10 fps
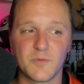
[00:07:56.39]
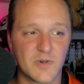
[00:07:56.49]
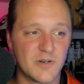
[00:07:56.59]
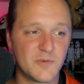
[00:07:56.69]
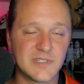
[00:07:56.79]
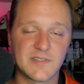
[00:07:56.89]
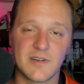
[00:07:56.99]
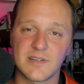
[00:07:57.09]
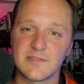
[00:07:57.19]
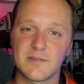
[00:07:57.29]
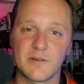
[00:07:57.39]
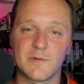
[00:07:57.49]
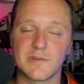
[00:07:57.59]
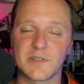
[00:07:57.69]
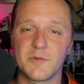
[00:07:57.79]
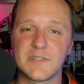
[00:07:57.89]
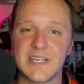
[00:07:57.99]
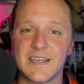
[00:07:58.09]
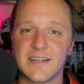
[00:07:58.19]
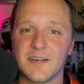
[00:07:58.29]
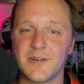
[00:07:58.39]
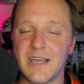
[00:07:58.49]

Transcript: We're always talking Star Wars, always hanging out,